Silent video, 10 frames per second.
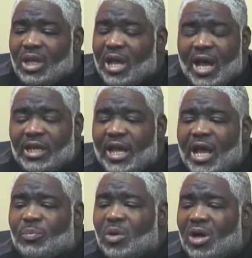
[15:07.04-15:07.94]
Ali
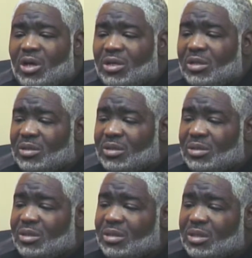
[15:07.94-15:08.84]
Akbar
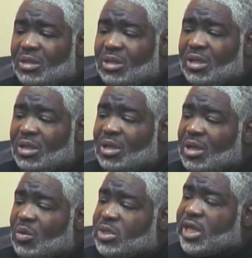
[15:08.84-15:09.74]

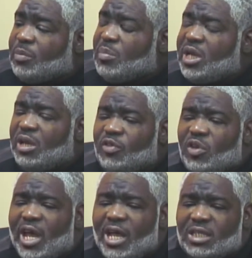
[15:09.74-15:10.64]
was like many of you
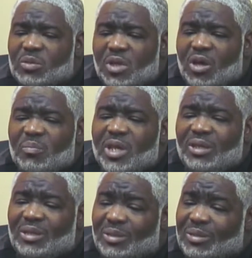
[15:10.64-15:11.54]
handsome young men
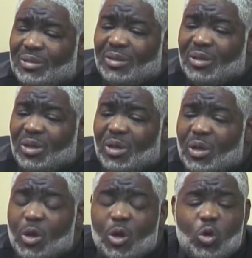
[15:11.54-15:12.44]

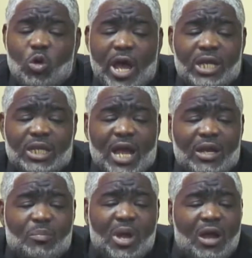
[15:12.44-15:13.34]
who hadn't
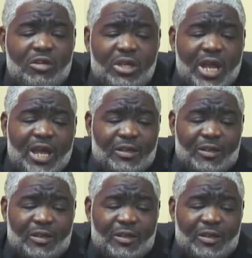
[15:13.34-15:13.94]
gotten married yet,